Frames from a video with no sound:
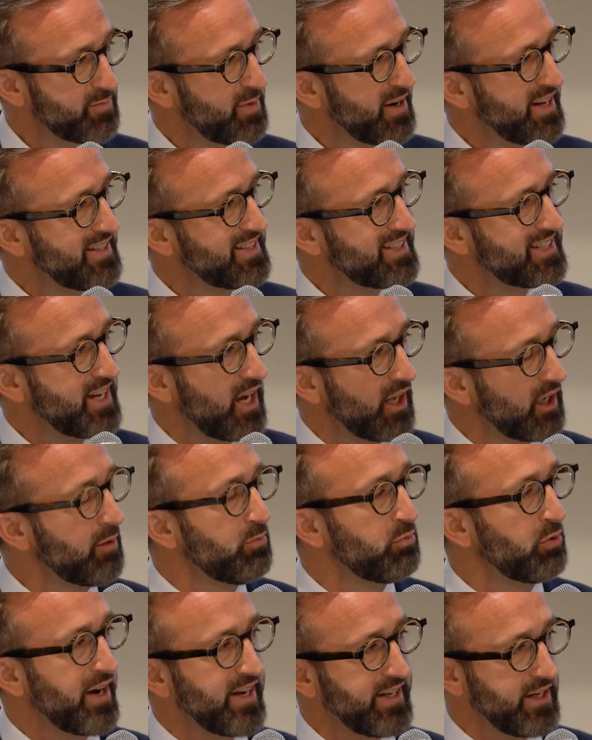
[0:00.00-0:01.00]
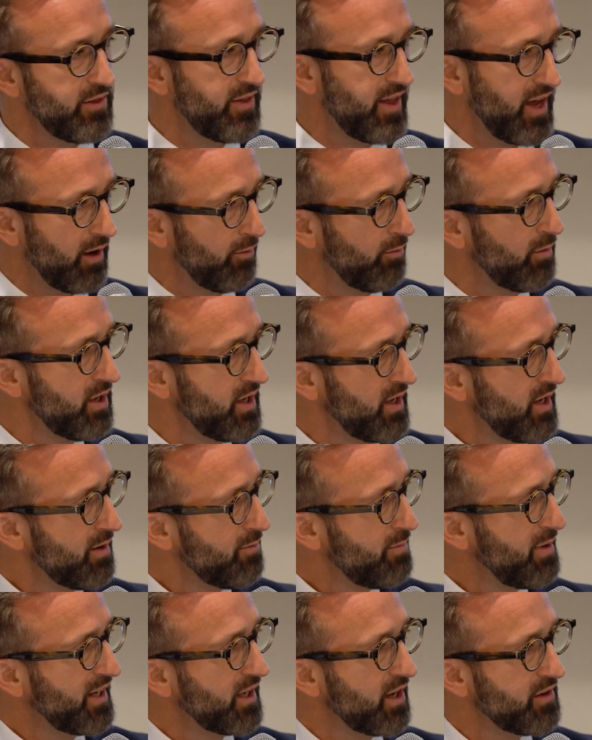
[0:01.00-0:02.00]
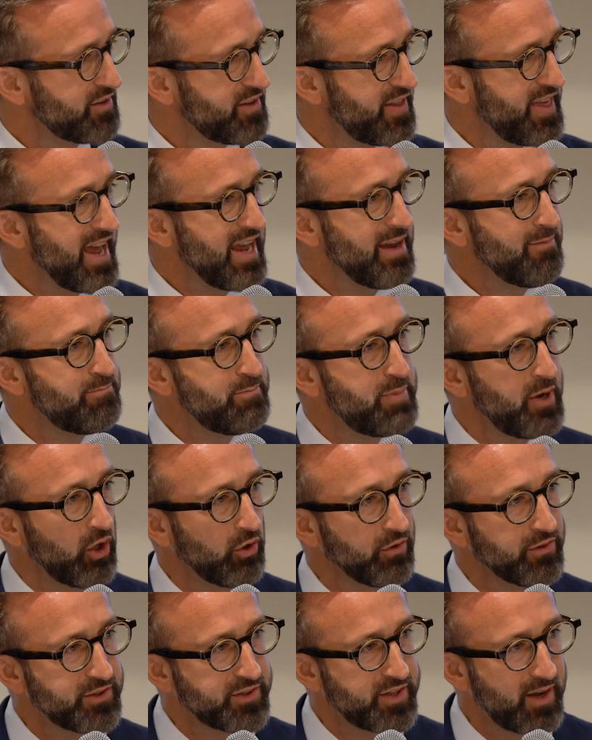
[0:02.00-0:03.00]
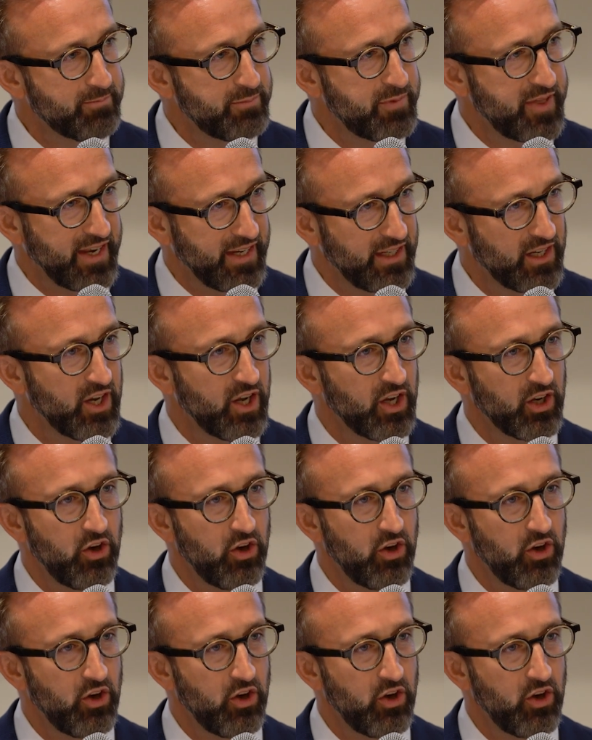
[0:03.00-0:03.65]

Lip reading: but he celebrated them because they built something